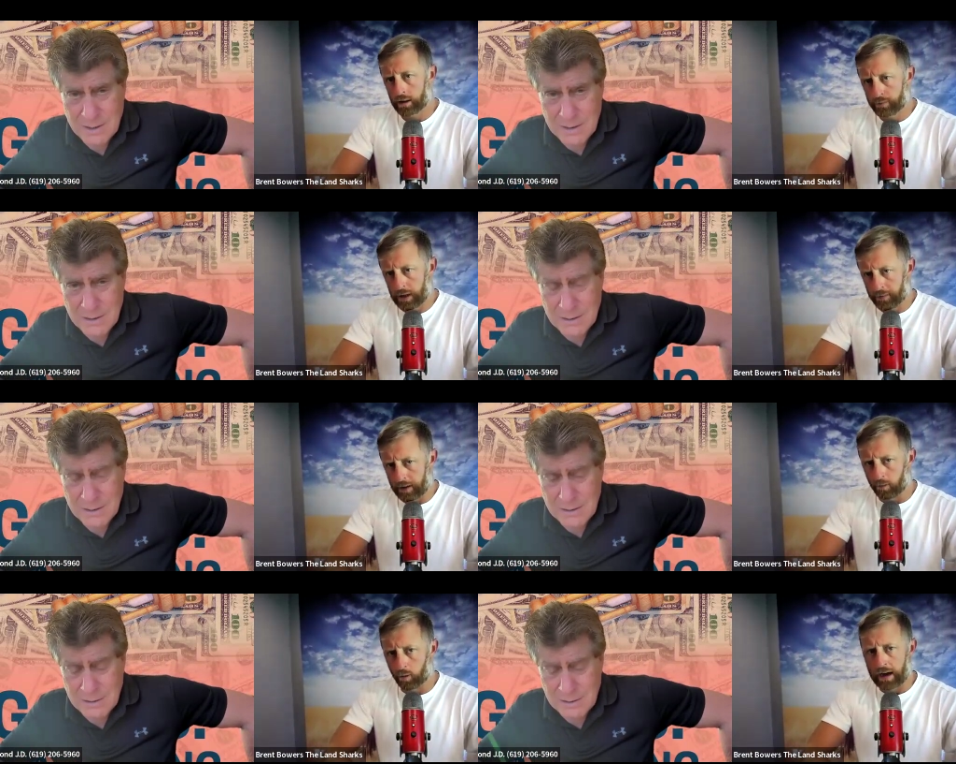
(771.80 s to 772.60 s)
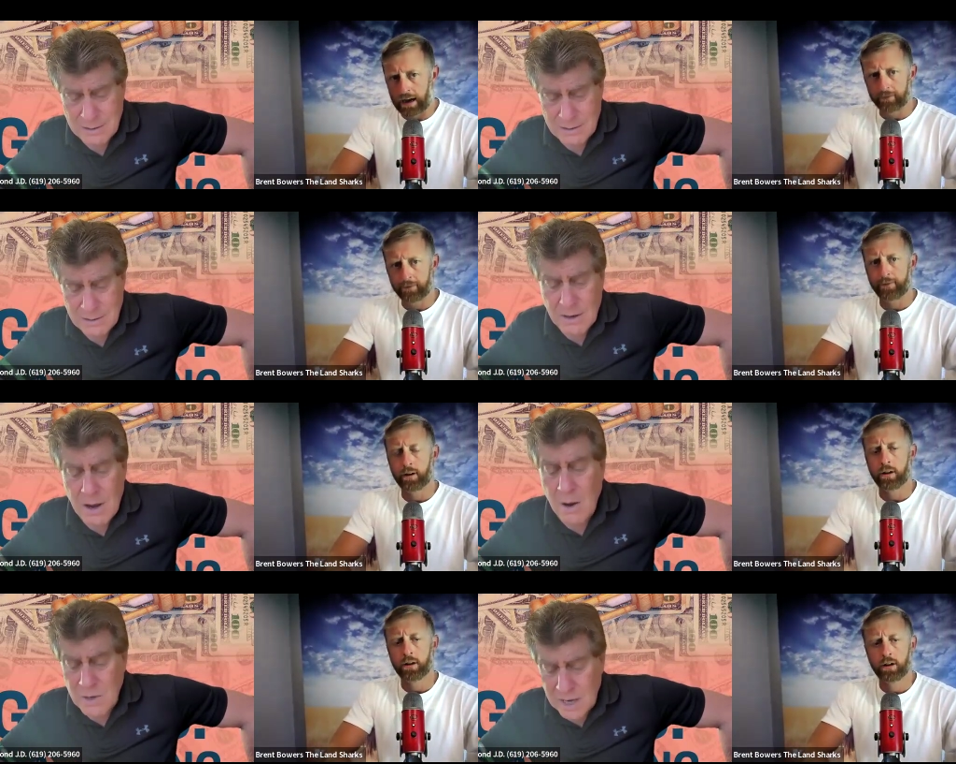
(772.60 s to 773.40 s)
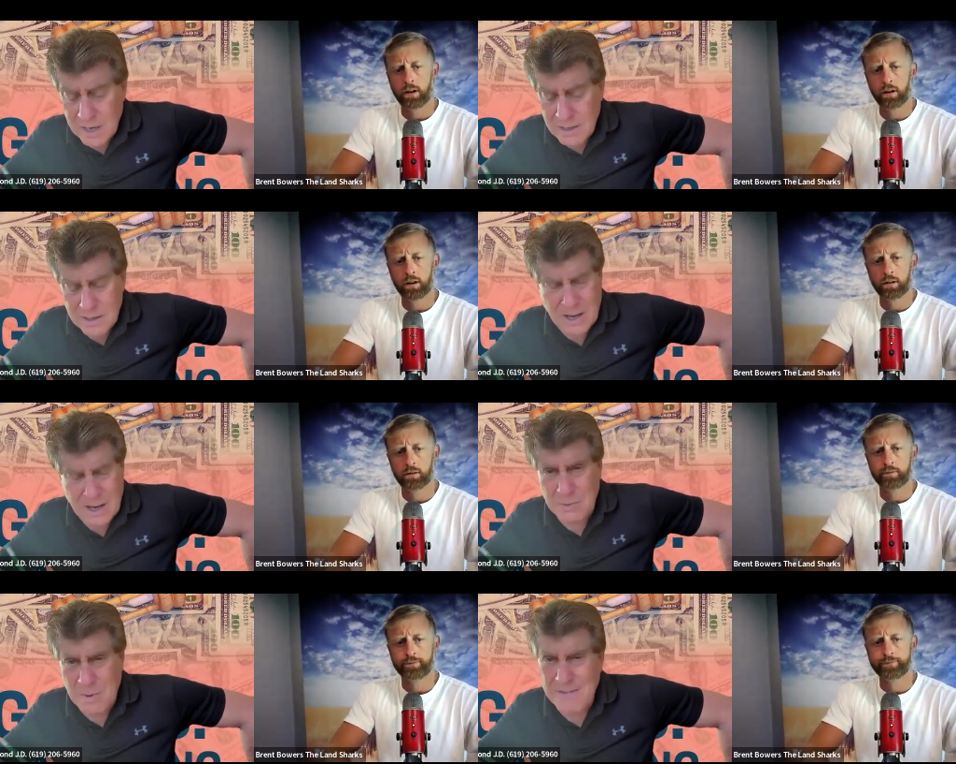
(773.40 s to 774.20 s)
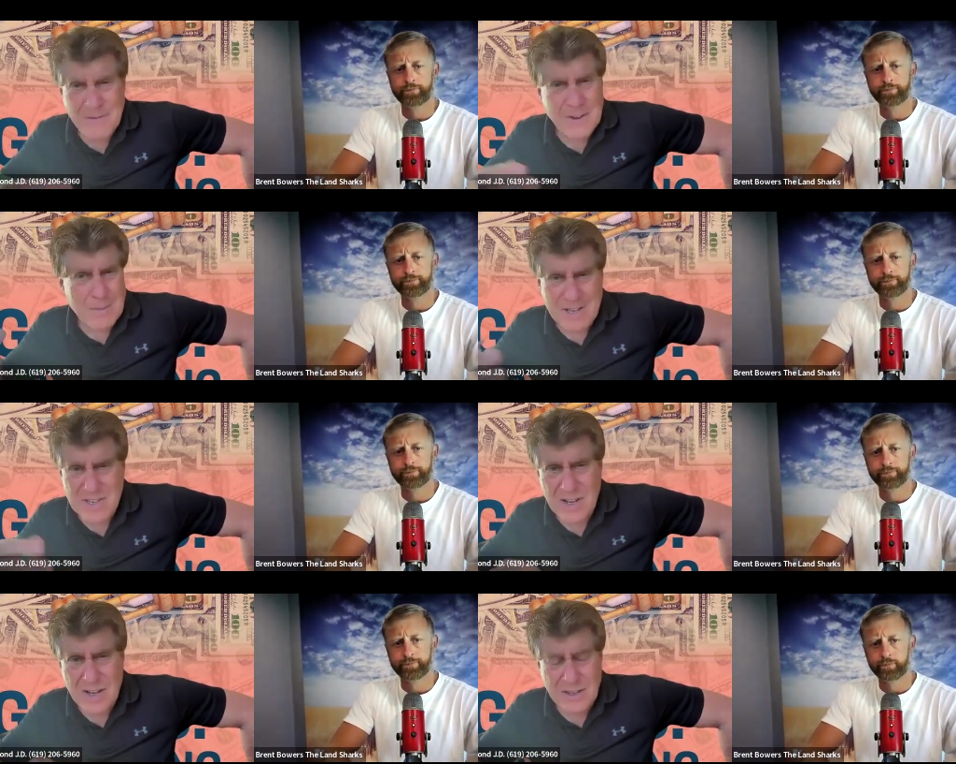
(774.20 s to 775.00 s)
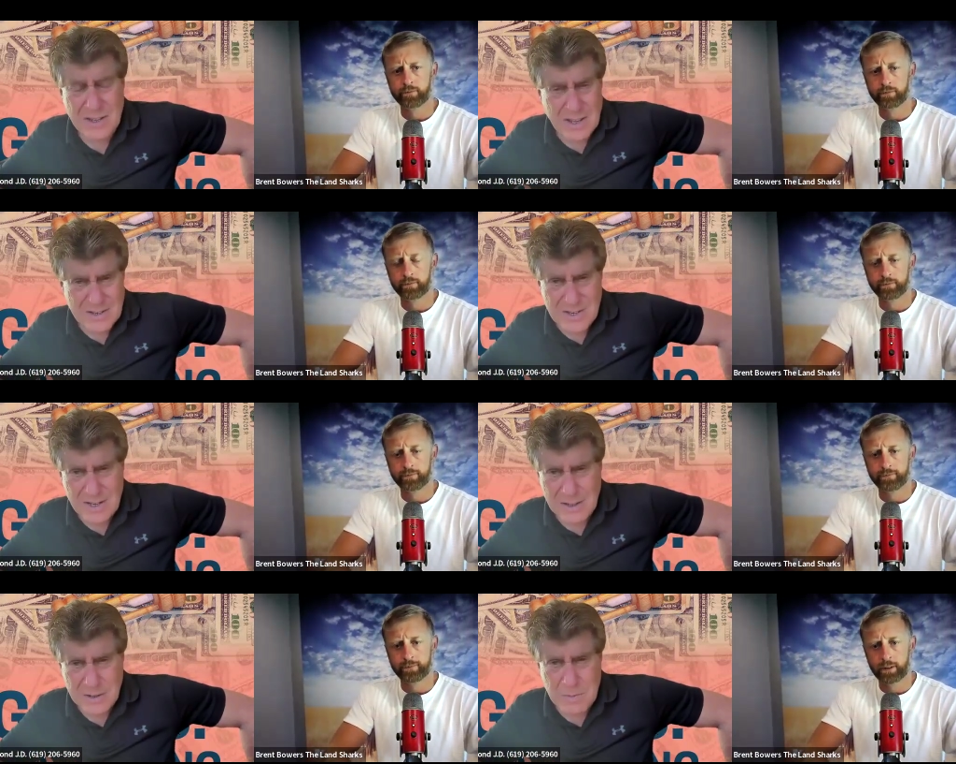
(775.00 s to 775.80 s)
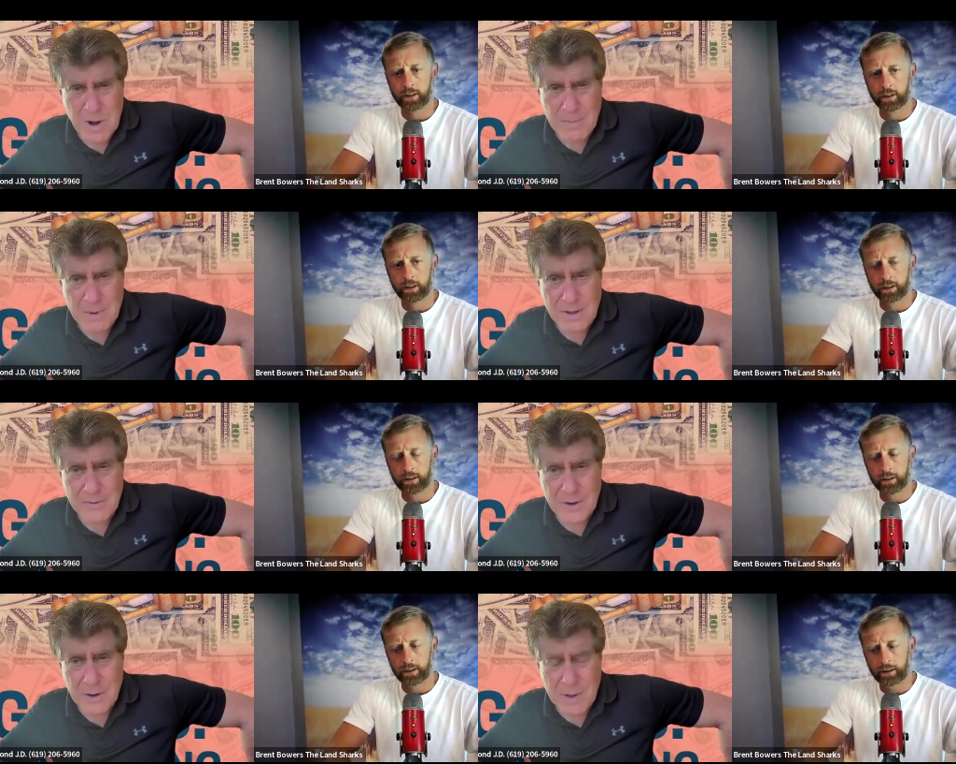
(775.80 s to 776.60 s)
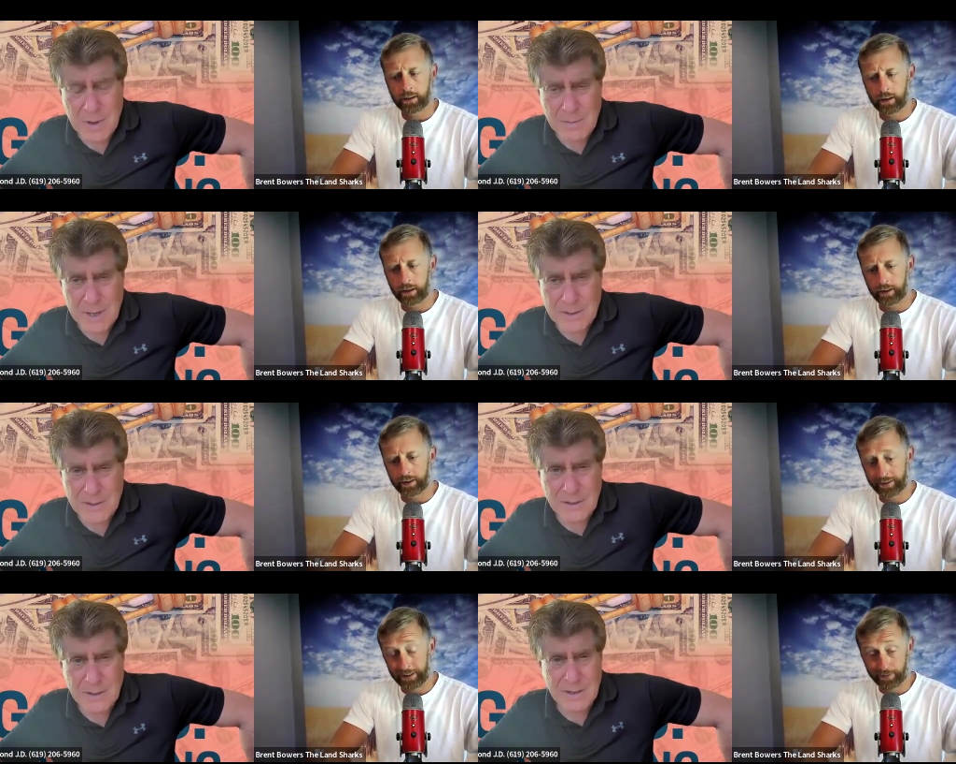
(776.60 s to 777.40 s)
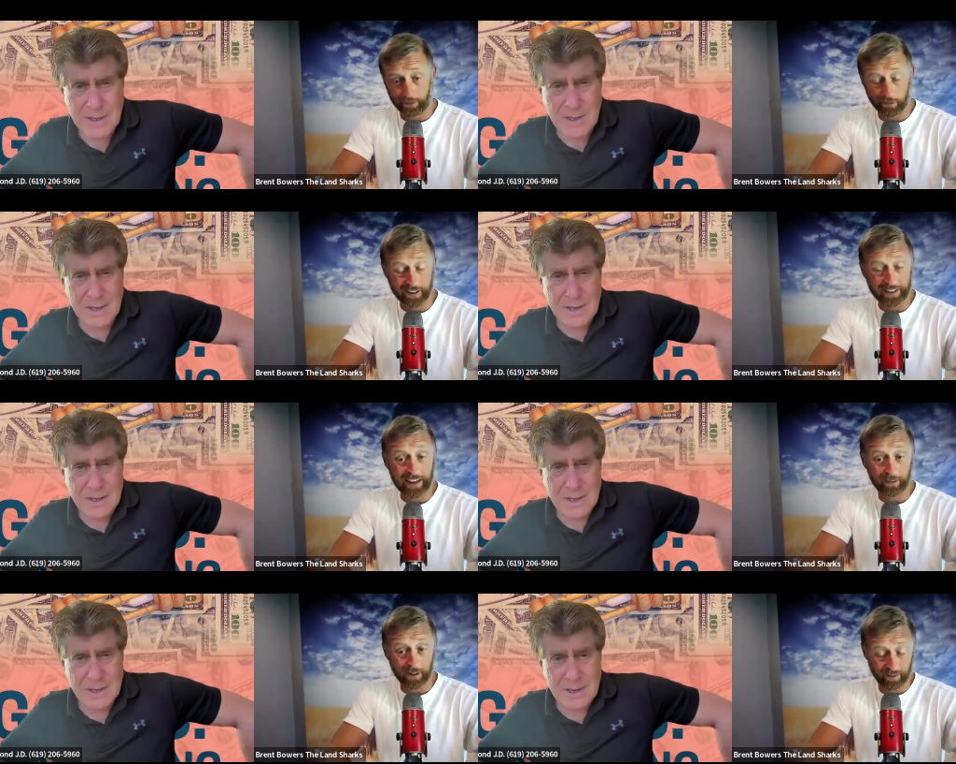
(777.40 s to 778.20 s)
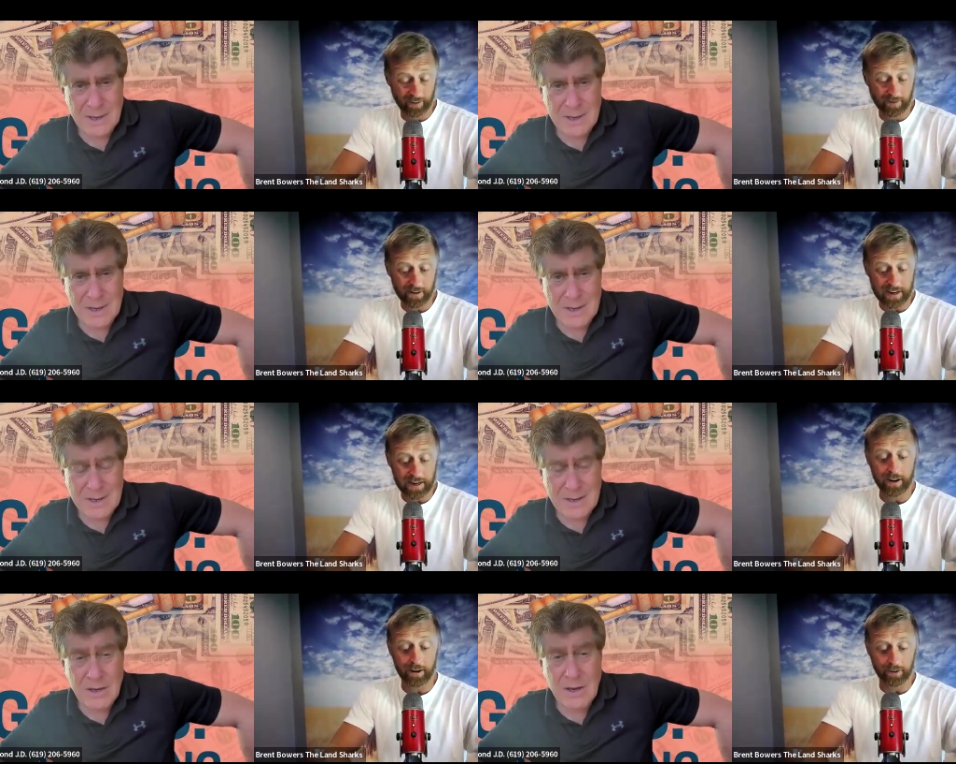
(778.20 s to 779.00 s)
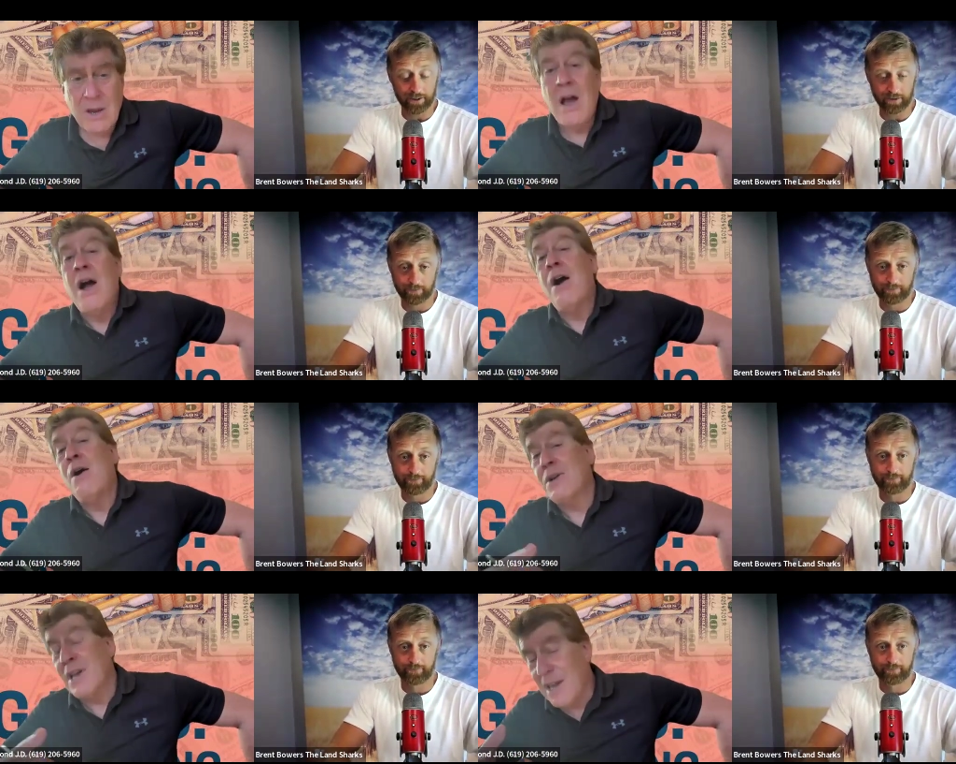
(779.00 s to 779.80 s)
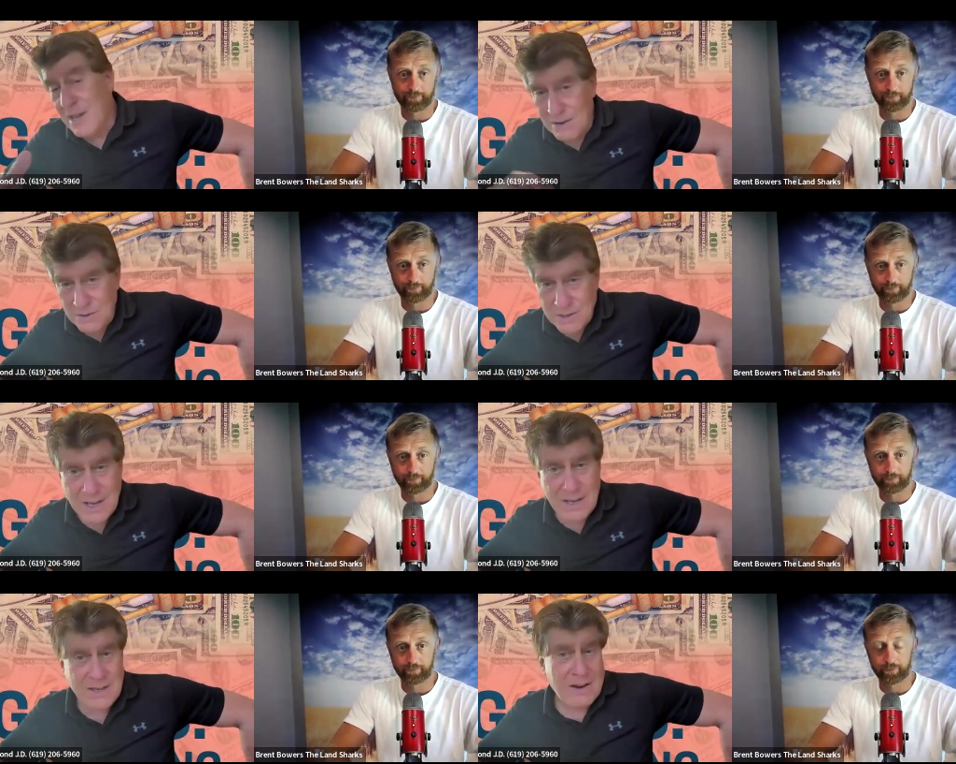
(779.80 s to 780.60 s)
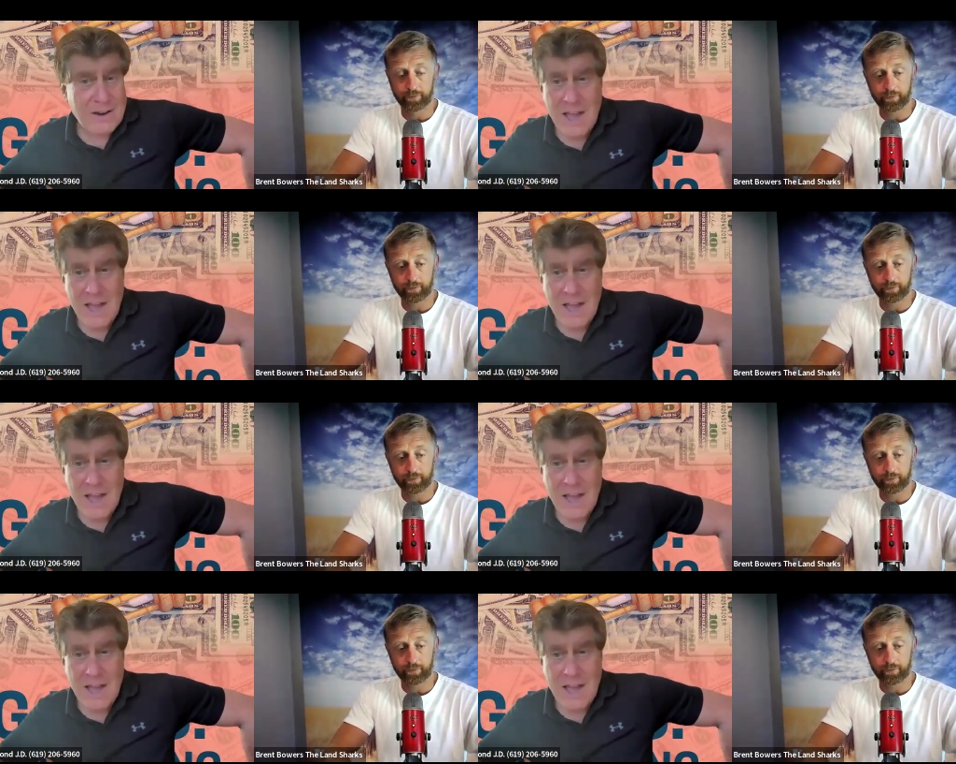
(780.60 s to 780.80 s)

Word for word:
Speaker 1: it's me and my wife. Okay. How's your wife feel about selling this property, if you don't mind me asking? She's
Speaker 2: been wanting to get rid of it for years.
Speaker 1: Okay. Okay. You know,